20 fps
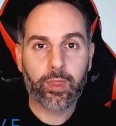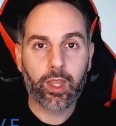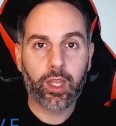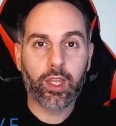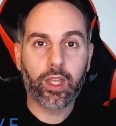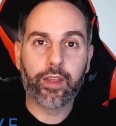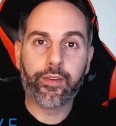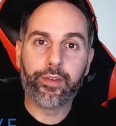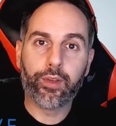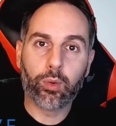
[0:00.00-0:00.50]

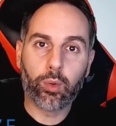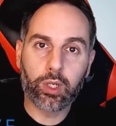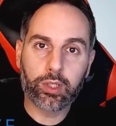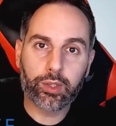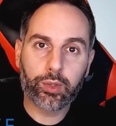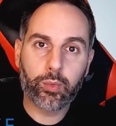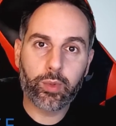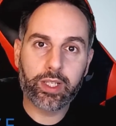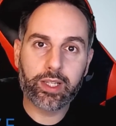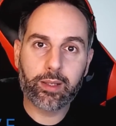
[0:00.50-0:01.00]
If you
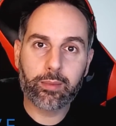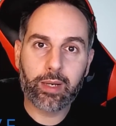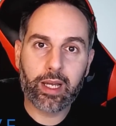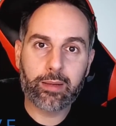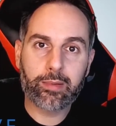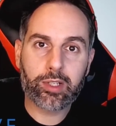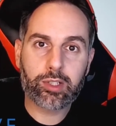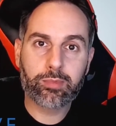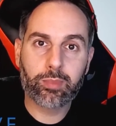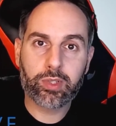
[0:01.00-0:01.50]
want to win the
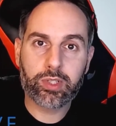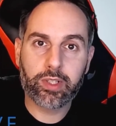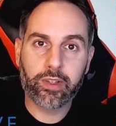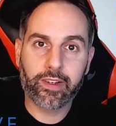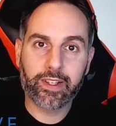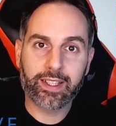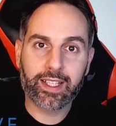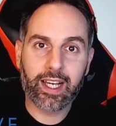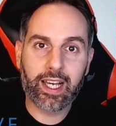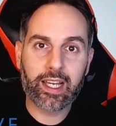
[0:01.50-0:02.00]
buy box most of
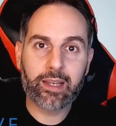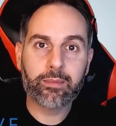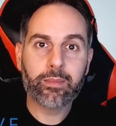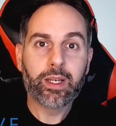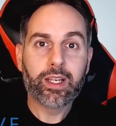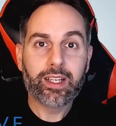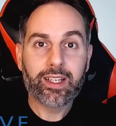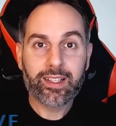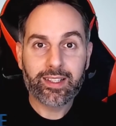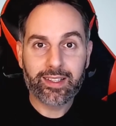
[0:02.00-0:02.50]
the time,
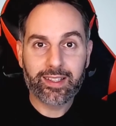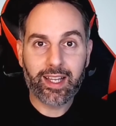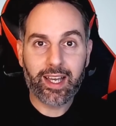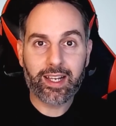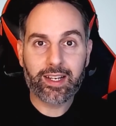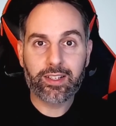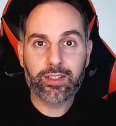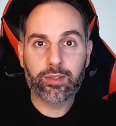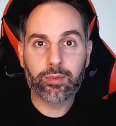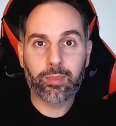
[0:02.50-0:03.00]

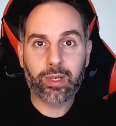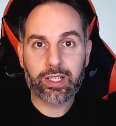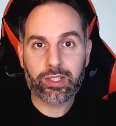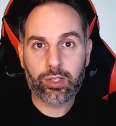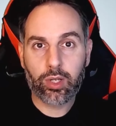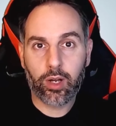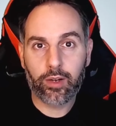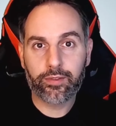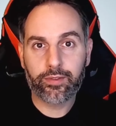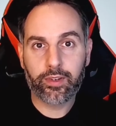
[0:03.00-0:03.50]
then you
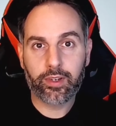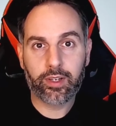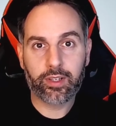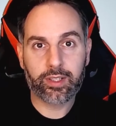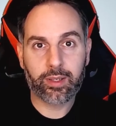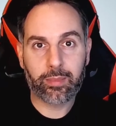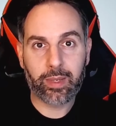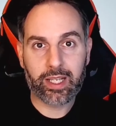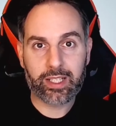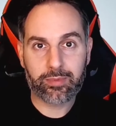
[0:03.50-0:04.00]
must offer
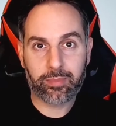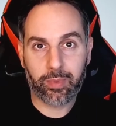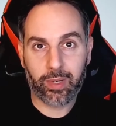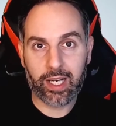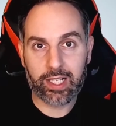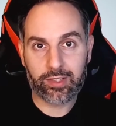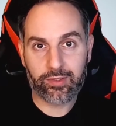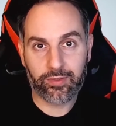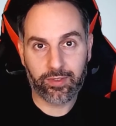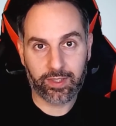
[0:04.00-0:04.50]
the best
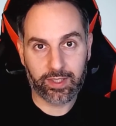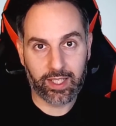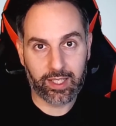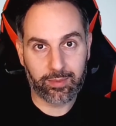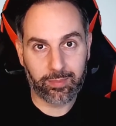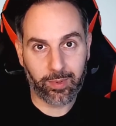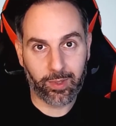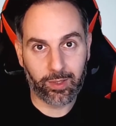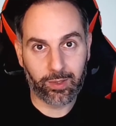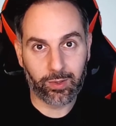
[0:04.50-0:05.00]
price for
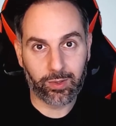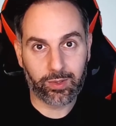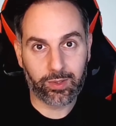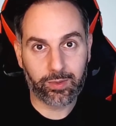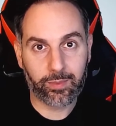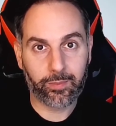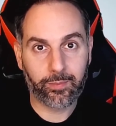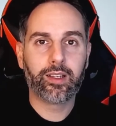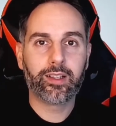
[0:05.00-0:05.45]
that product.